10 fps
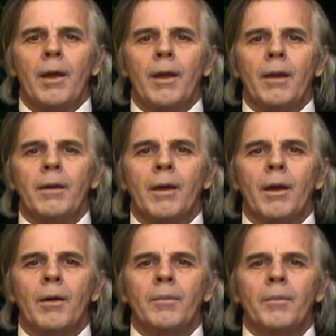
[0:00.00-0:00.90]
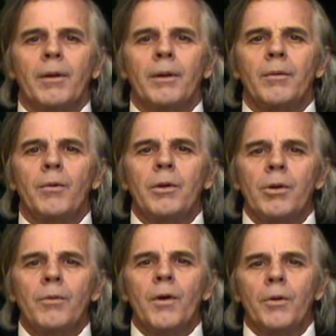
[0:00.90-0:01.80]
And uh, when
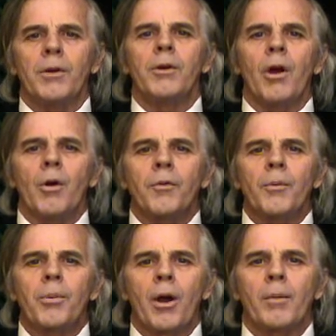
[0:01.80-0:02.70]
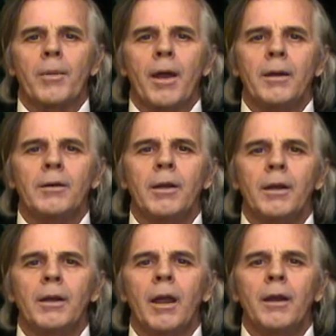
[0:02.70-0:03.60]
you voted no for Prop nineteen